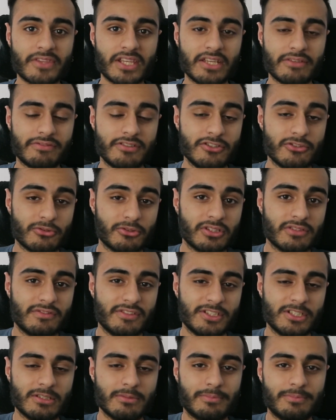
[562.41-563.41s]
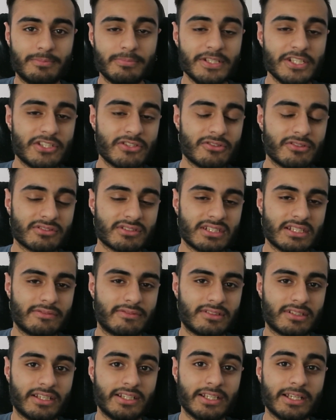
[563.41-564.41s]
If you enjoyed the video, be sure to
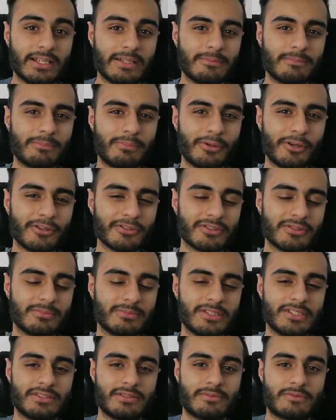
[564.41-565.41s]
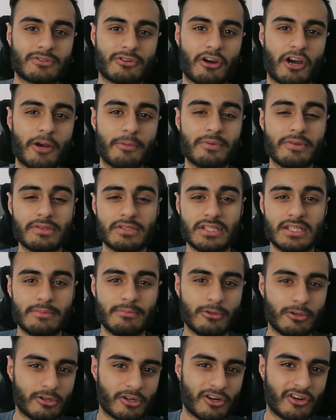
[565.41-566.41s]
leave a like and possibly subscribe to see
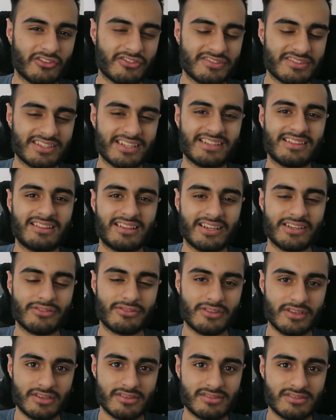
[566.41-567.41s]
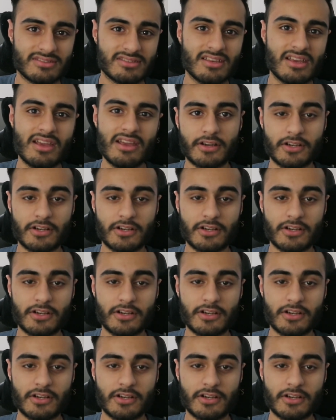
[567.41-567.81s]
more content like this.